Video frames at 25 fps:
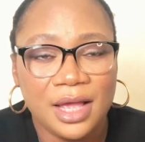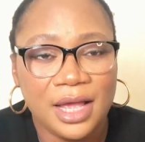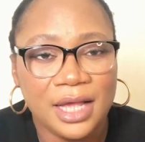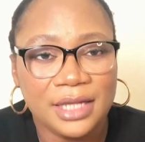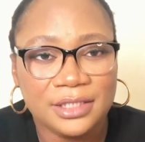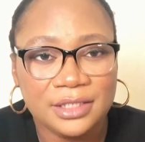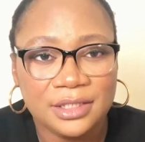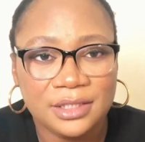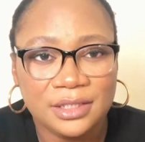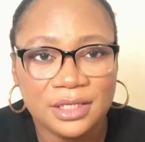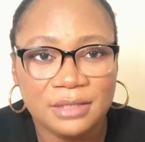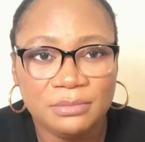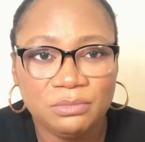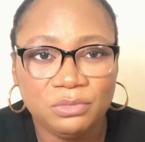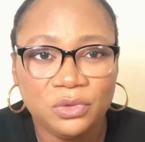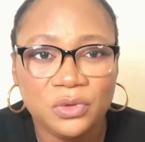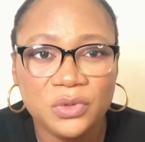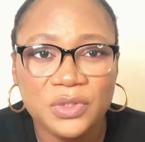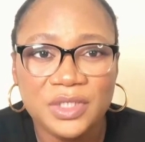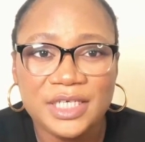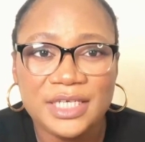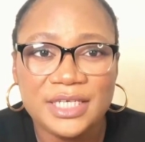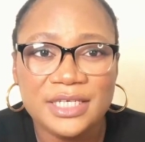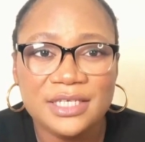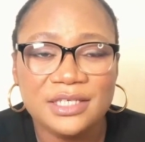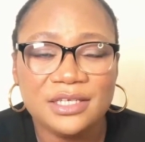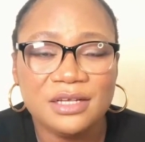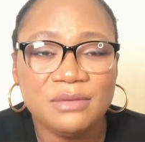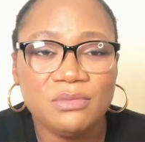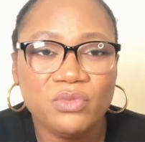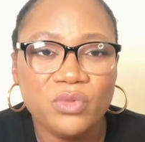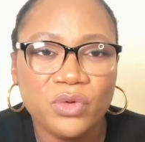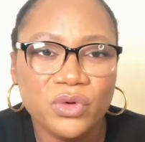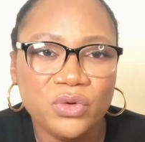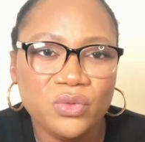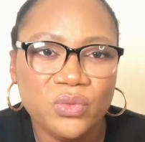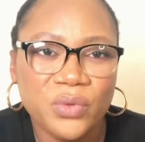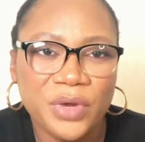Gucci's
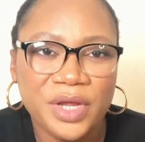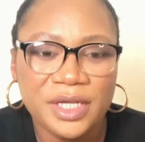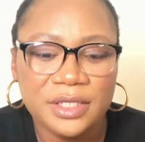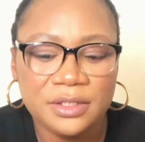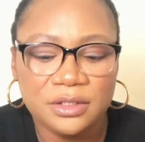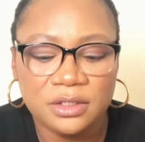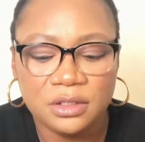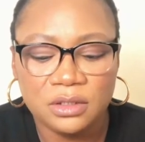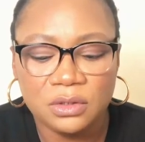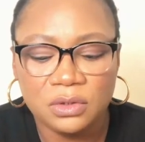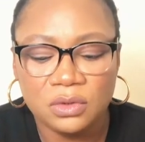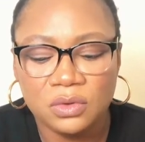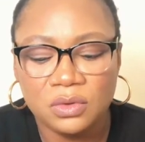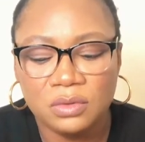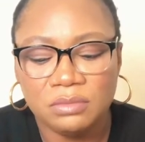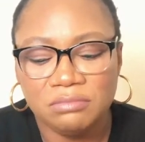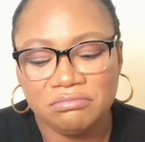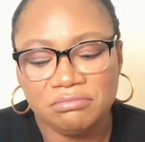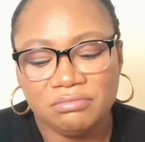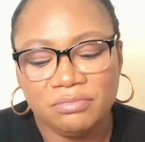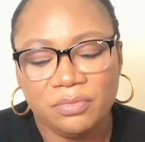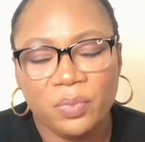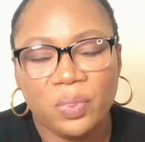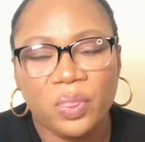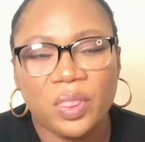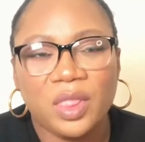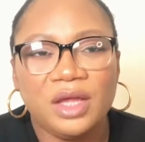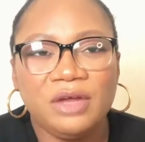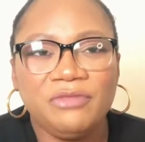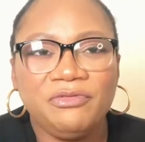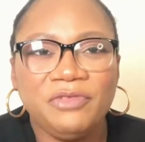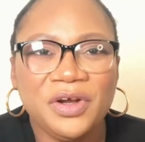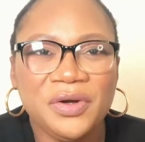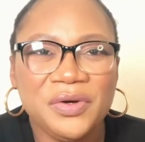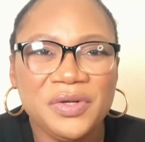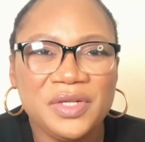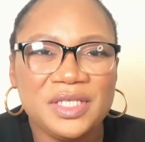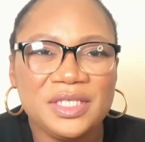runway. So
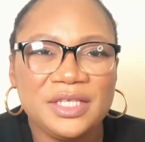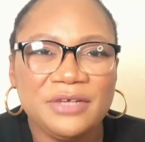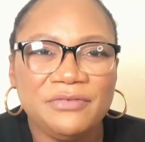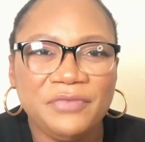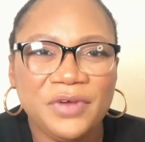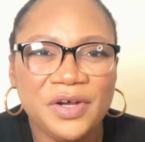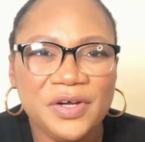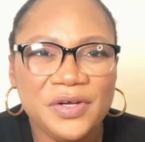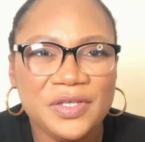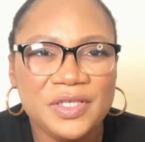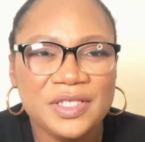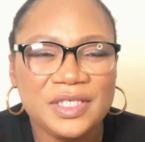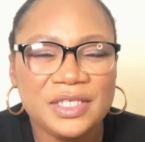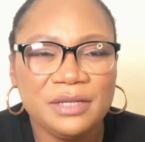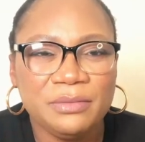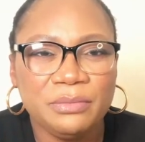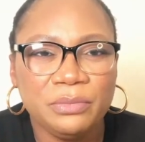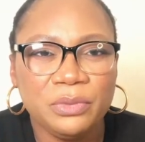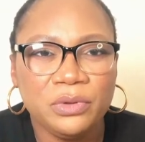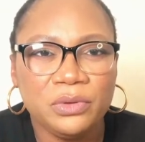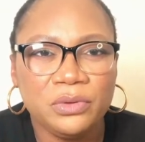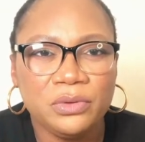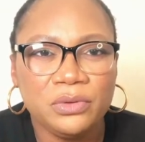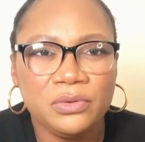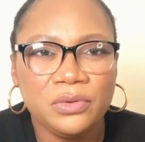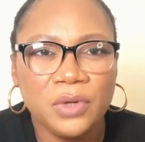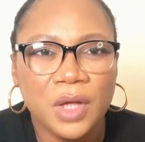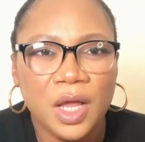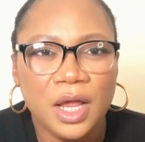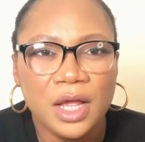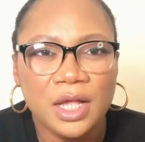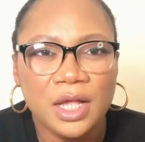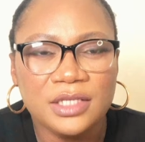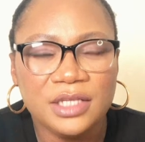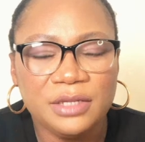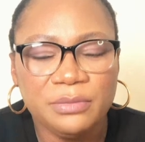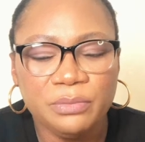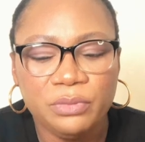it's a very simple
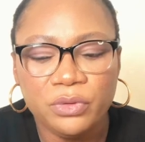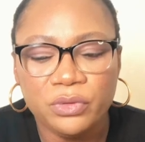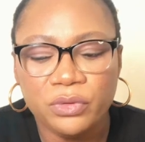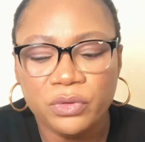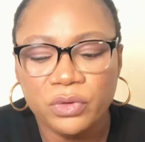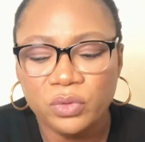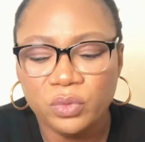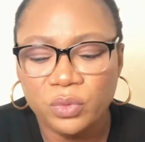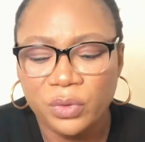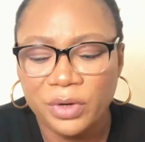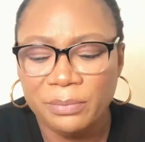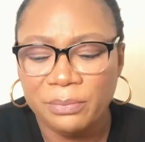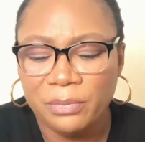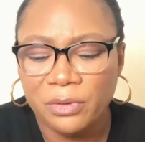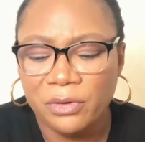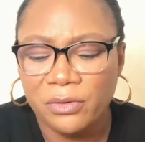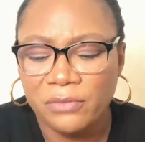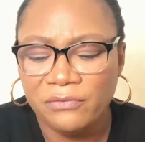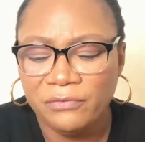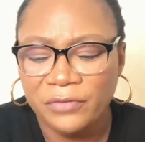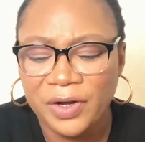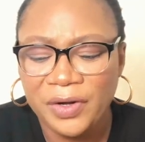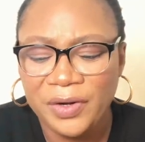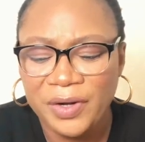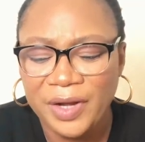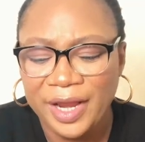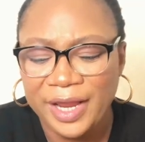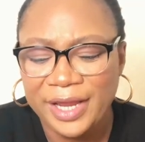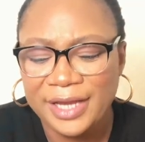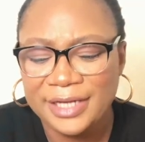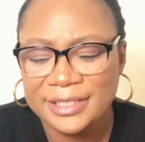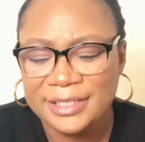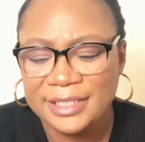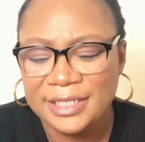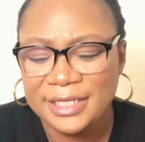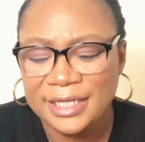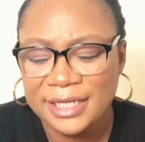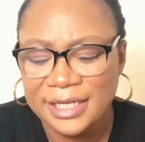runway, but very
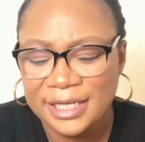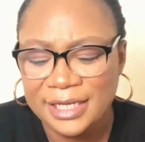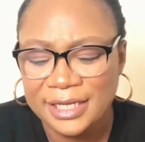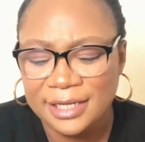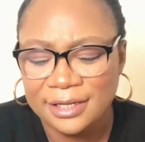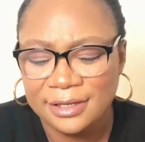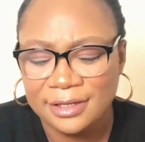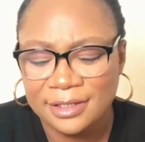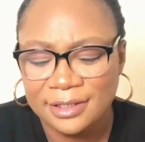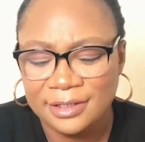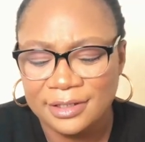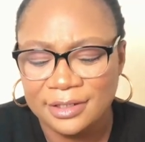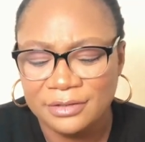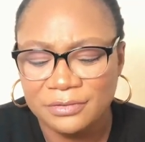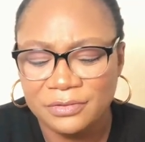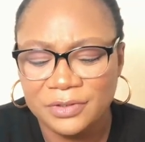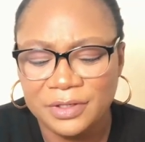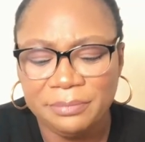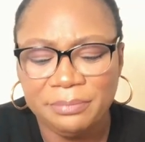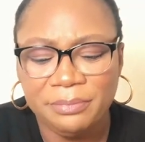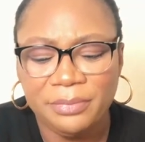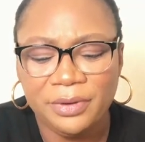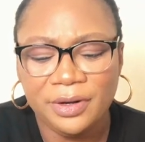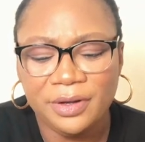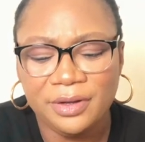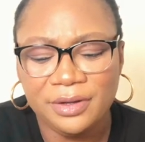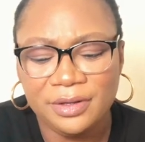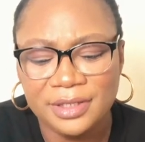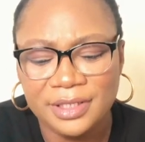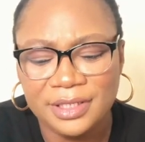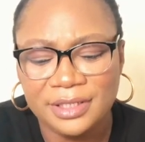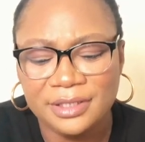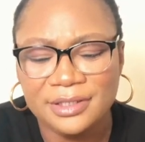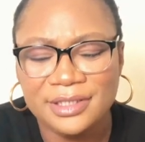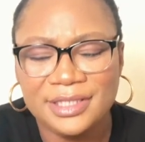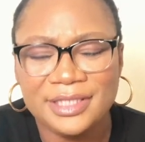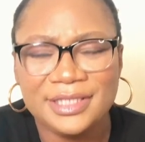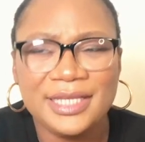edgy.
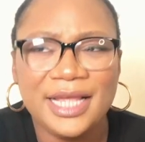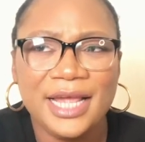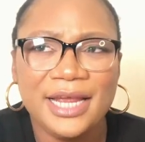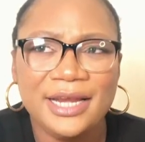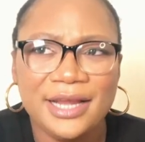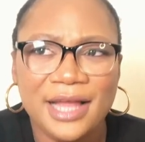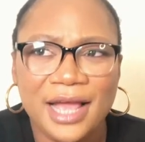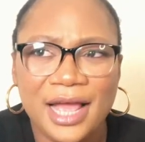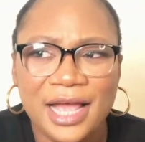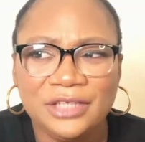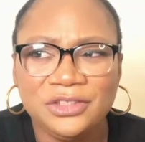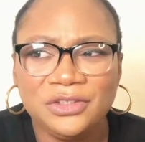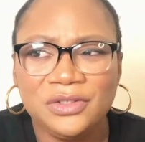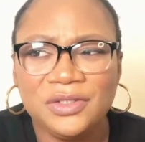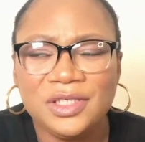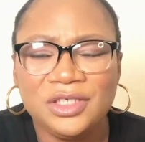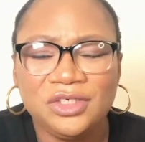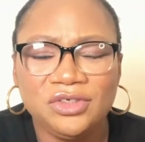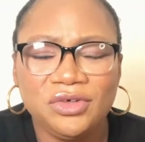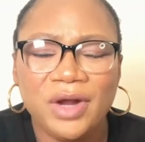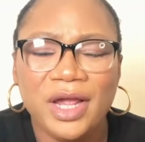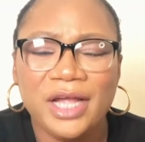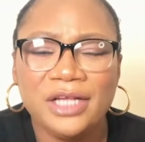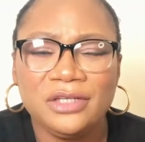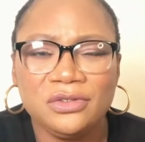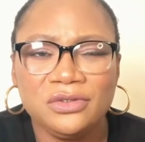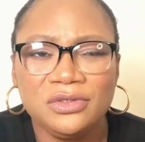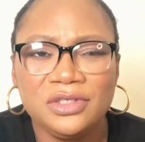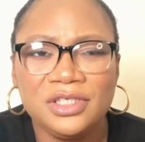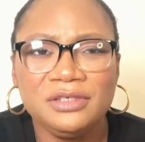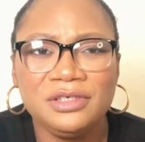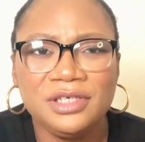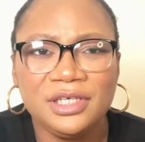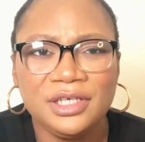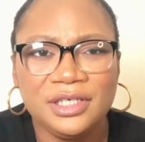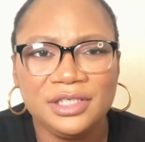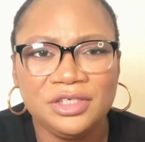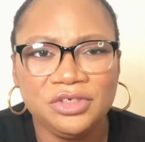The designer actually tried
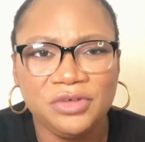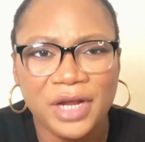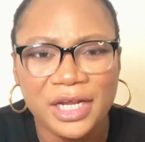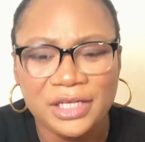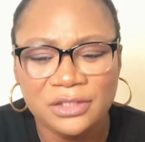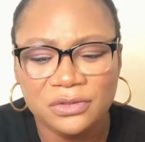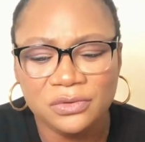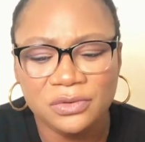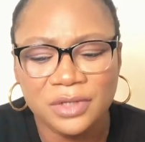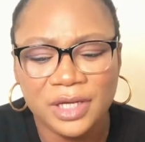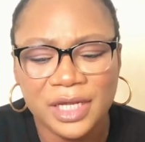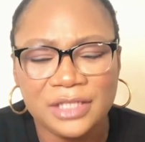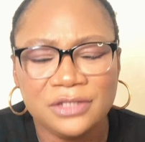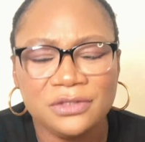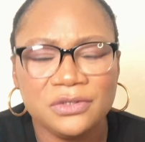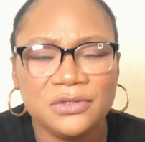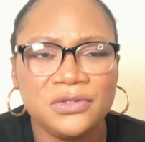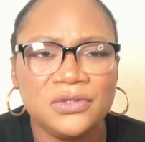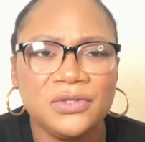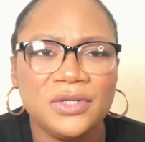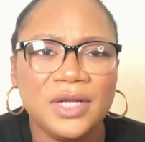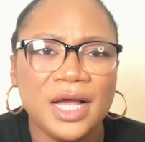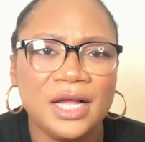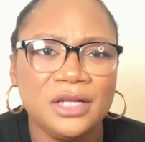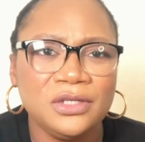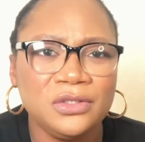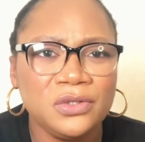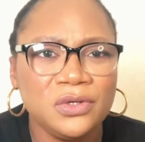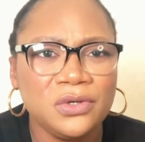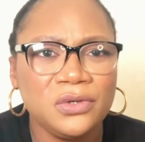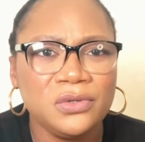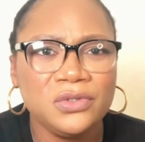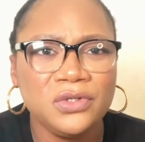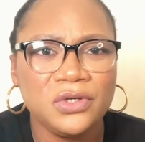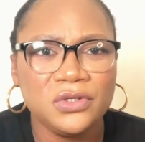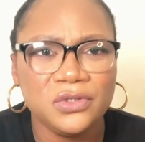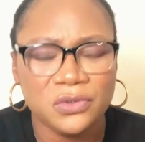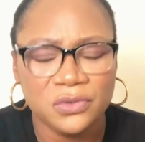to get us on our
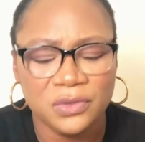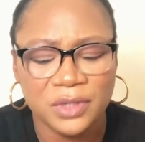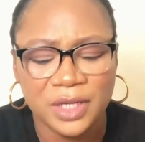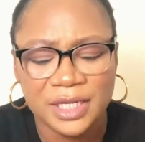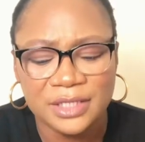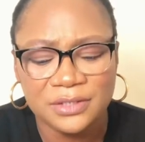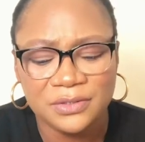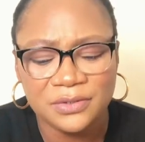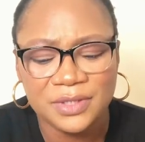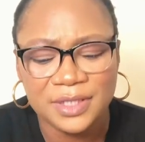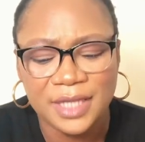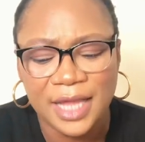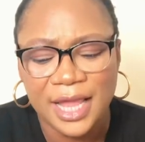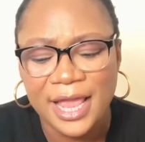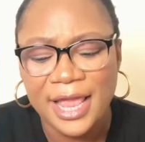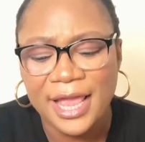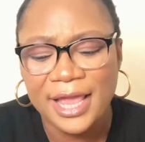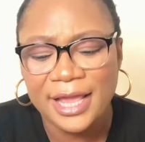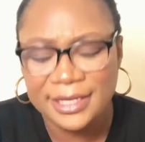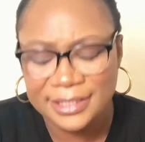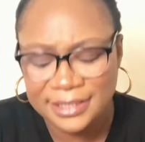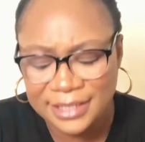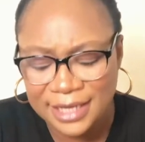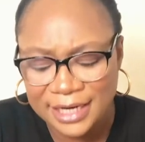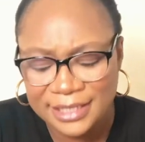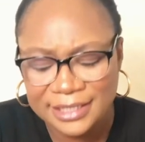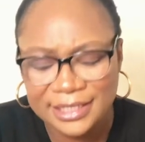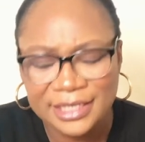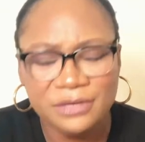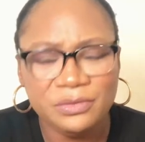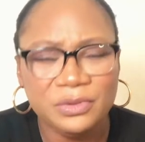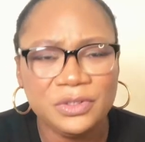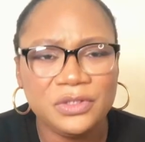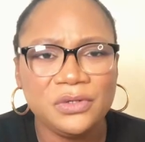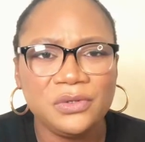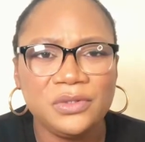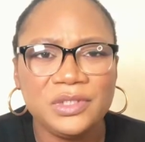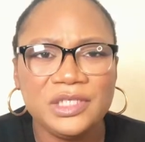toes, just to get us excited
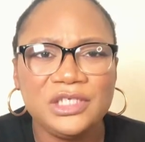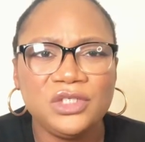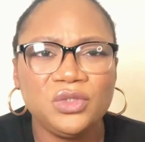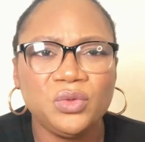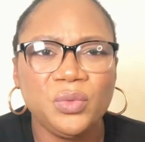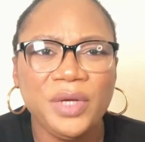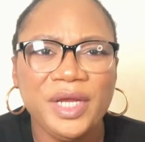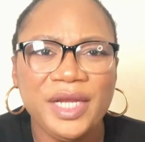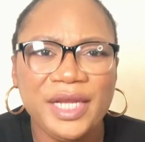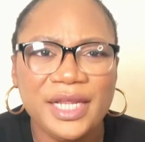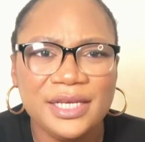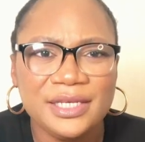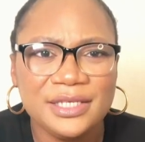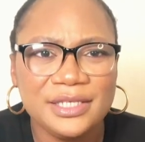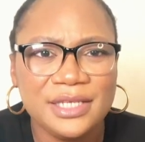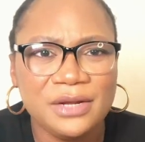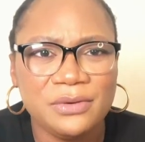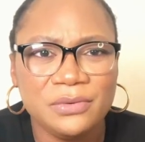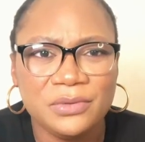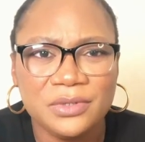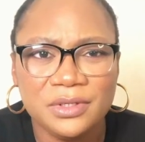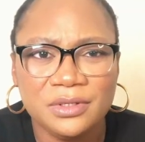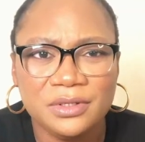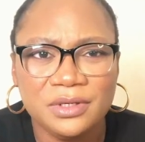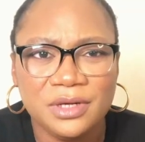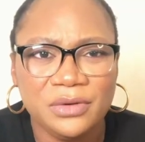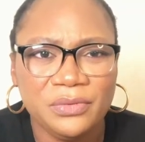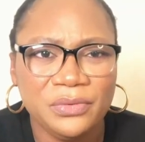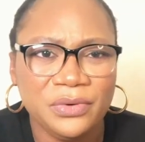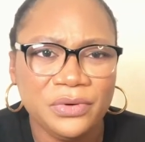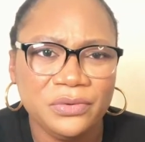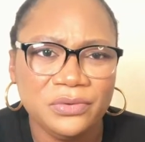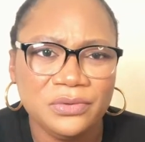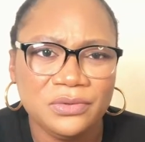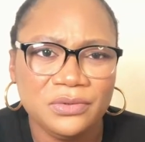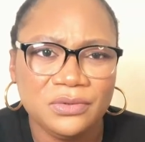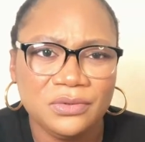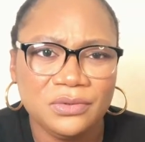with all the twinnings that
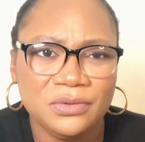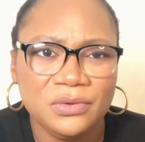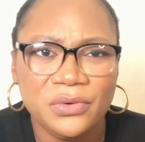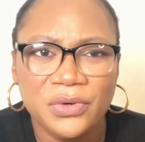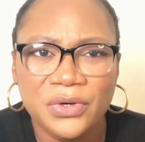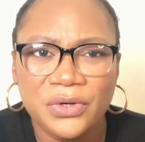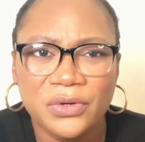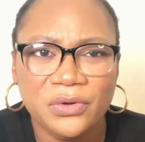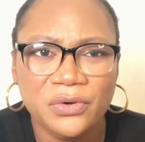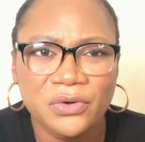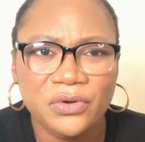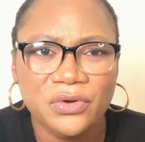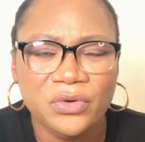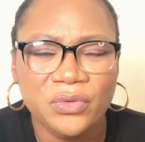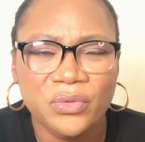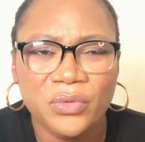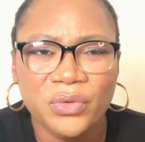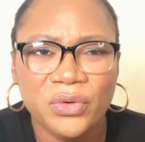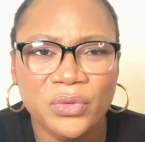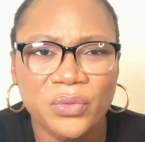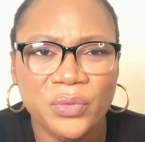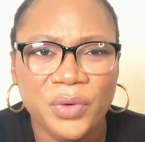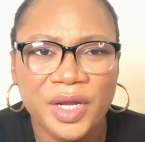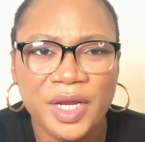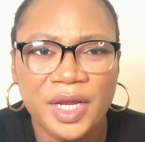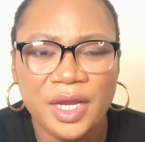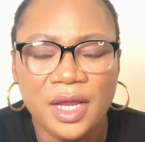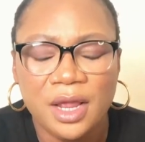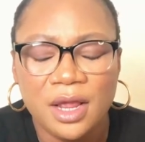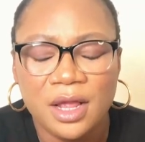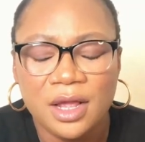was going on the runway.